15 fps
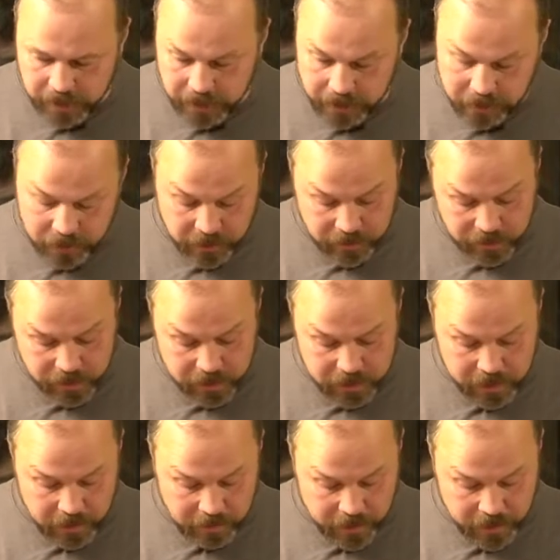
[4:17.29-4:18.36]
Actually, we are
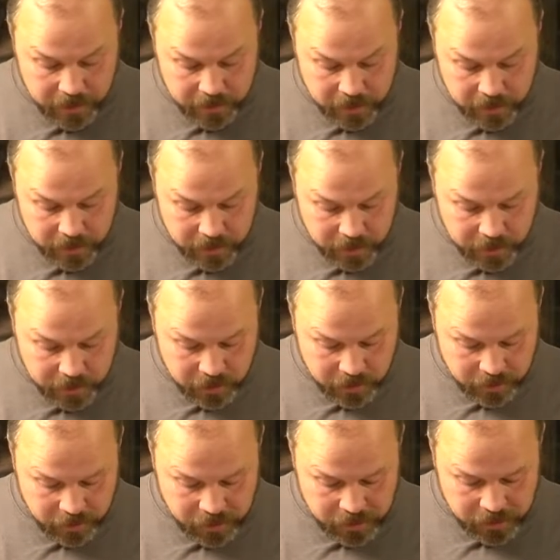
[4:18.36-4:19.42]
still back uh, in
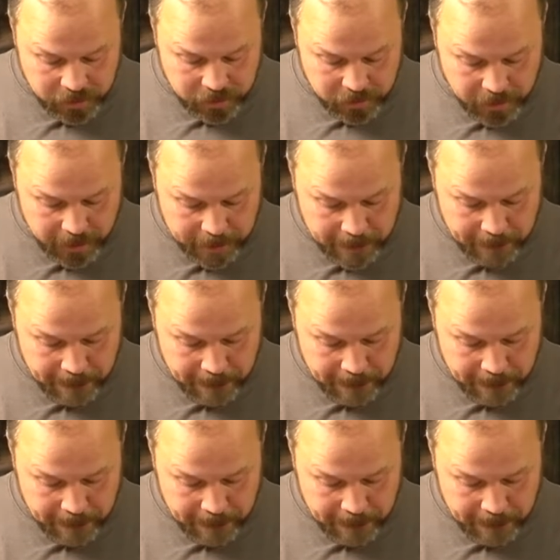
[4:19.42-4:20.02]
chapter 6, okay?